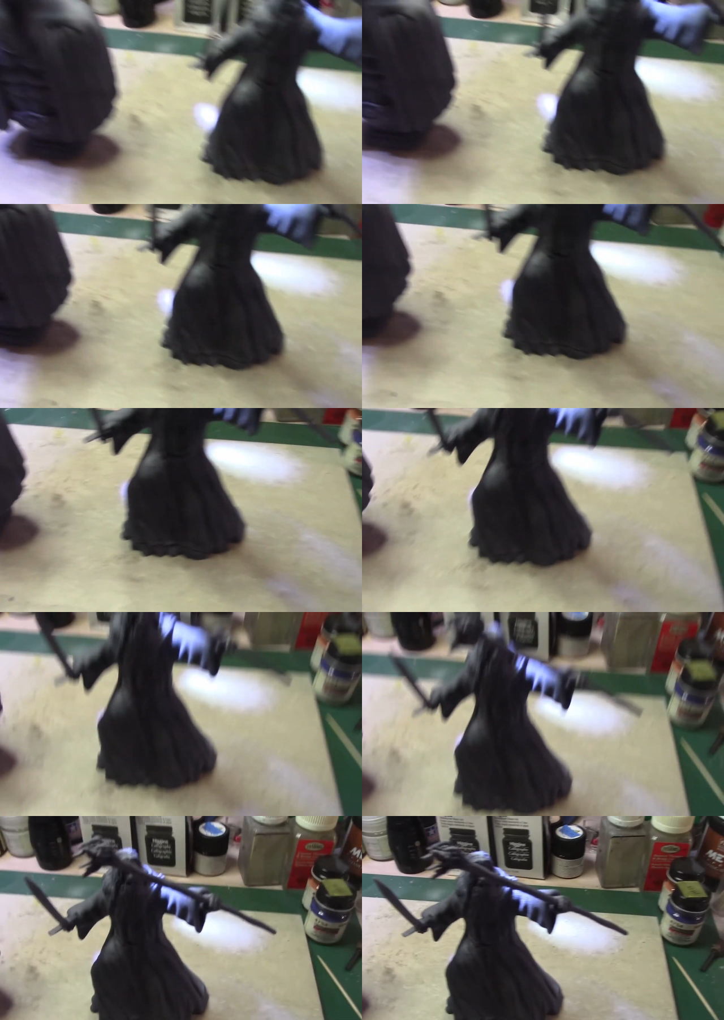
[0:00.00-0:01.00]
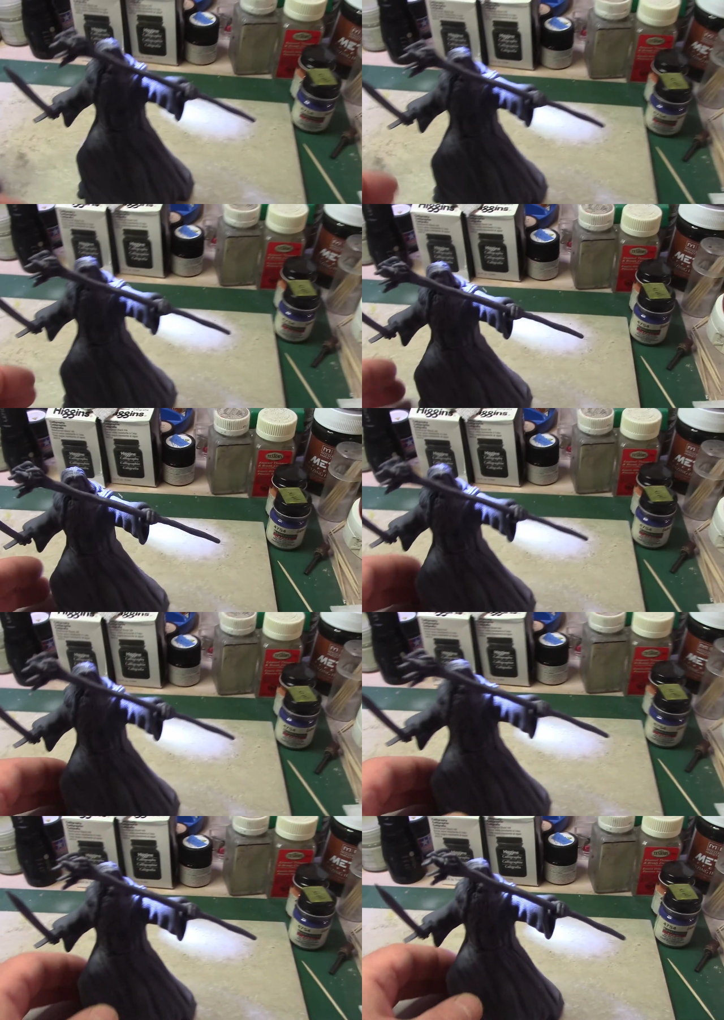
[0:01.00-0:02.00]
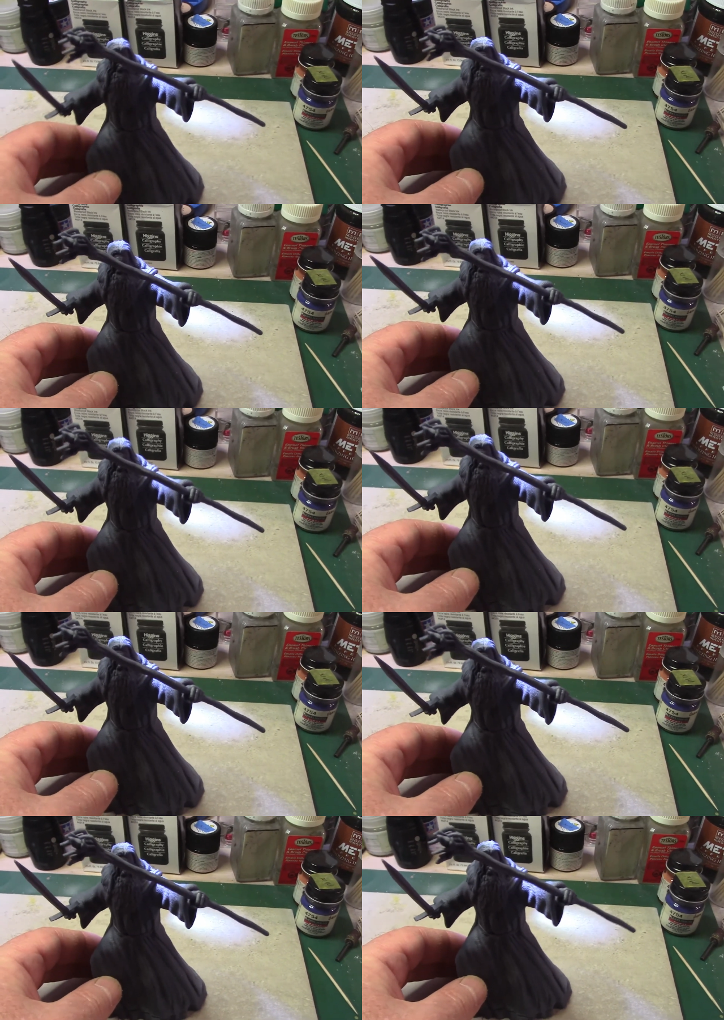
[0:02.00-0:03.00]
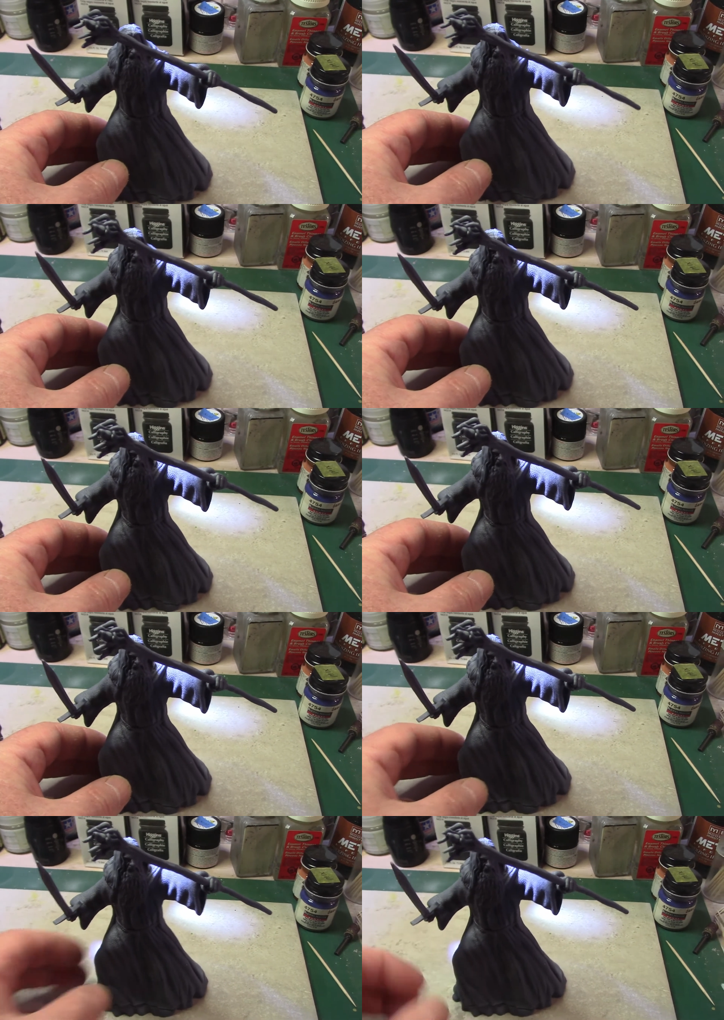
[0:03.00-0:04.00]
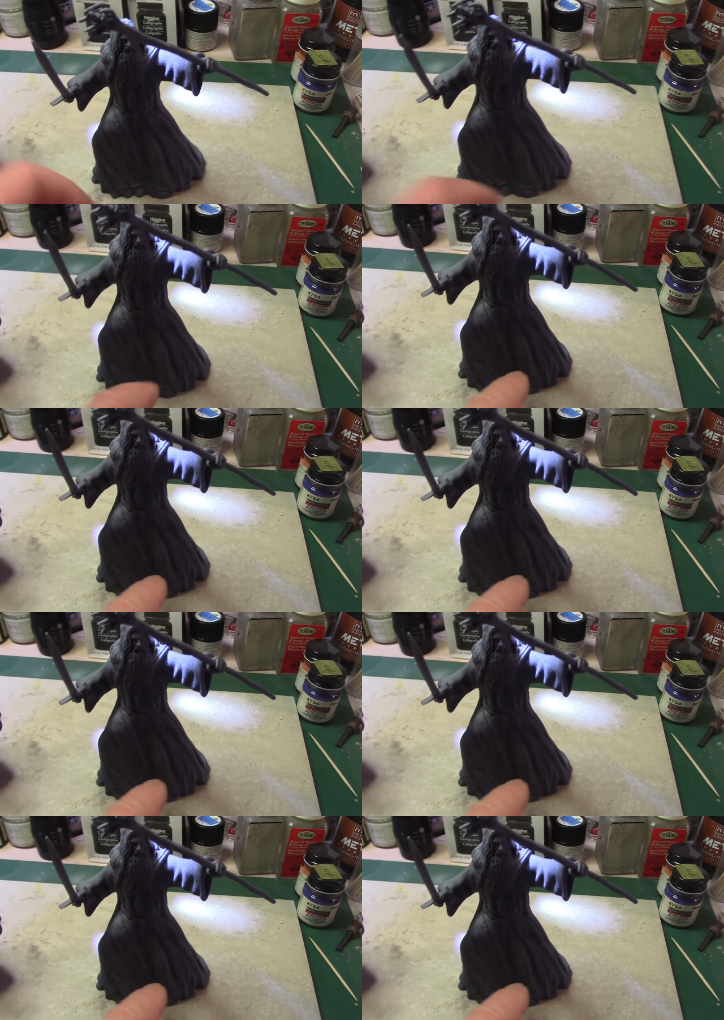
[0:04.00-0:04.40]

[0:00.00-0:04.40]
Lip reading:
Nobody's mouth can be seen.